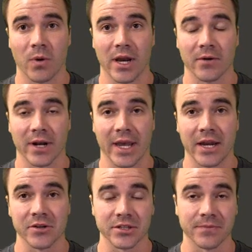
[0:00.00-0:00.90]
away or
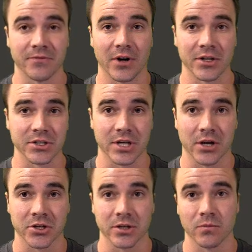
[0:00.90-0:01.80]
engage in some fun
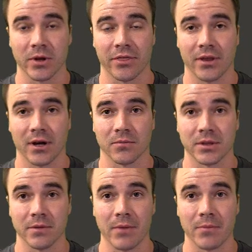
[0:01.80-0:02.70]
discussion with
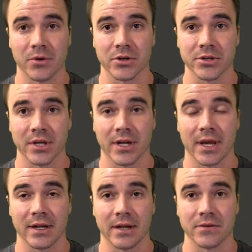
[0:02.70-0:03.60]
the members
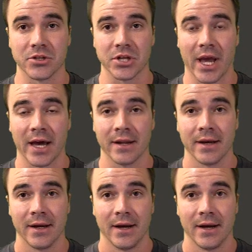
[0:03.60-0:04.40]
and in the chat.